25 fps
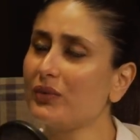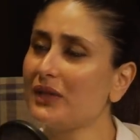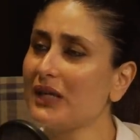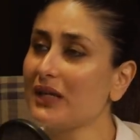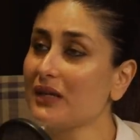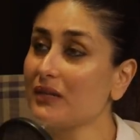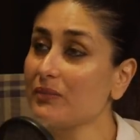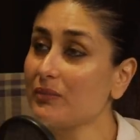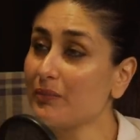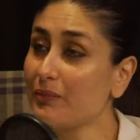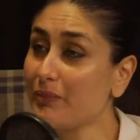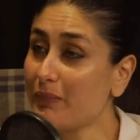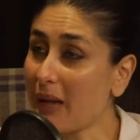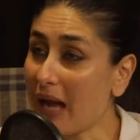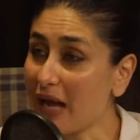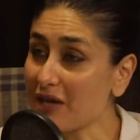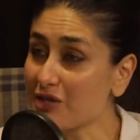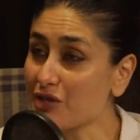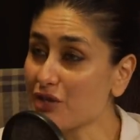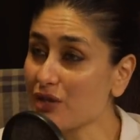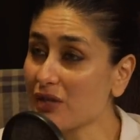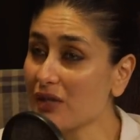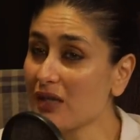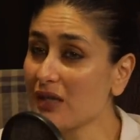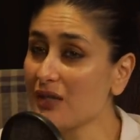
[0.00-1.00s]
that
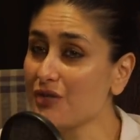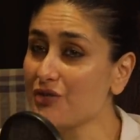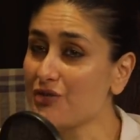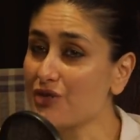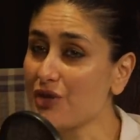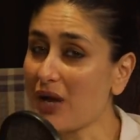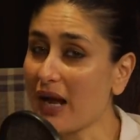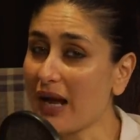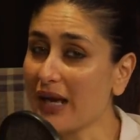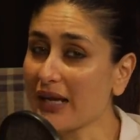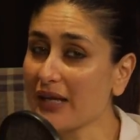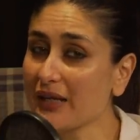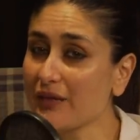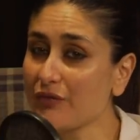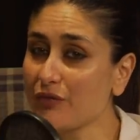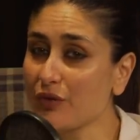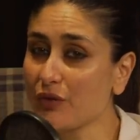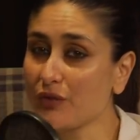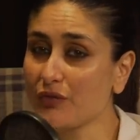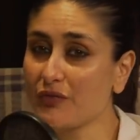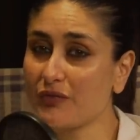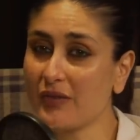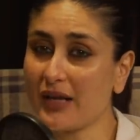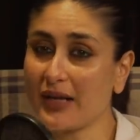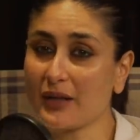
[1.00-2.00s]
passion and drive
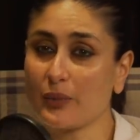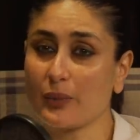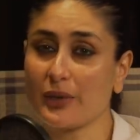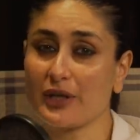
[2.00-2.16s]
of, like,